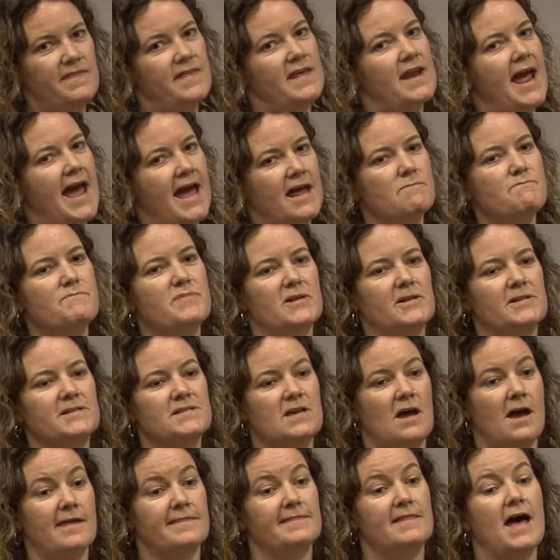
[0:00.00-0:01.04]
that I had built
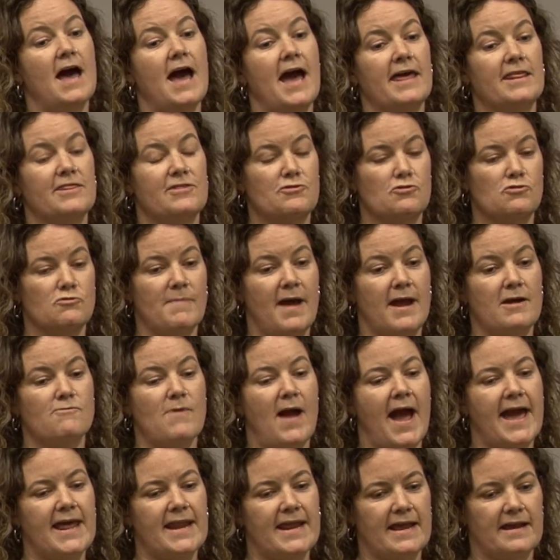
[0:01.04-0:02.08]
online through my
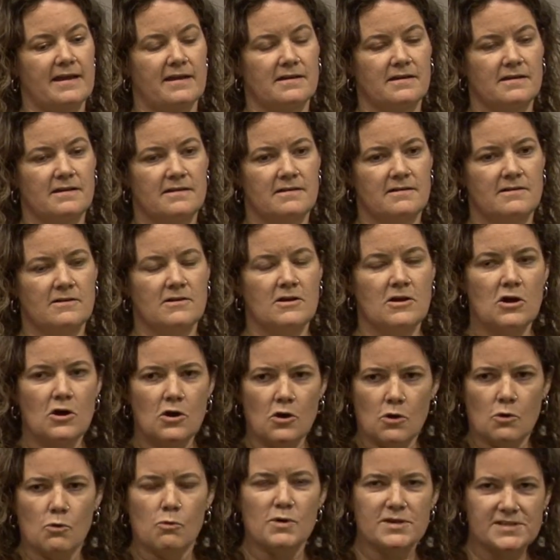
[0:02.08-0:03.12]
writing
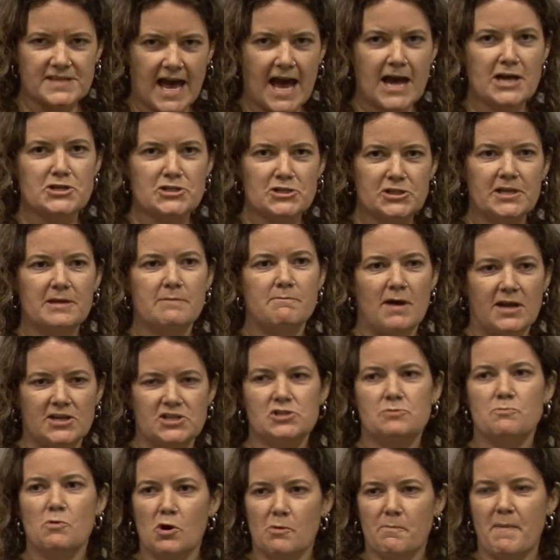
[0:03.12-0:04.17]
was actually
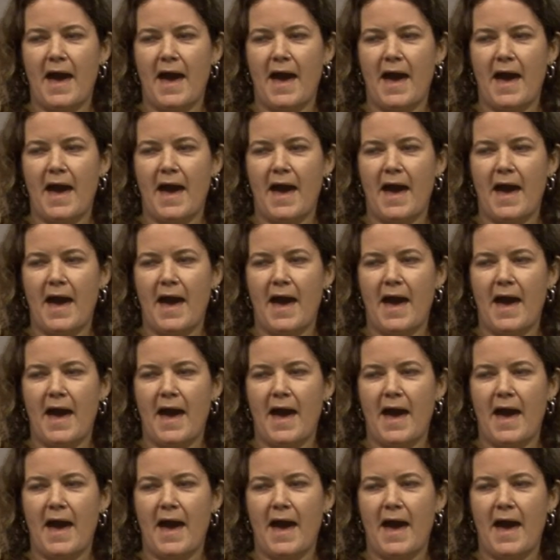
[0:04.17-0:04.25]
much more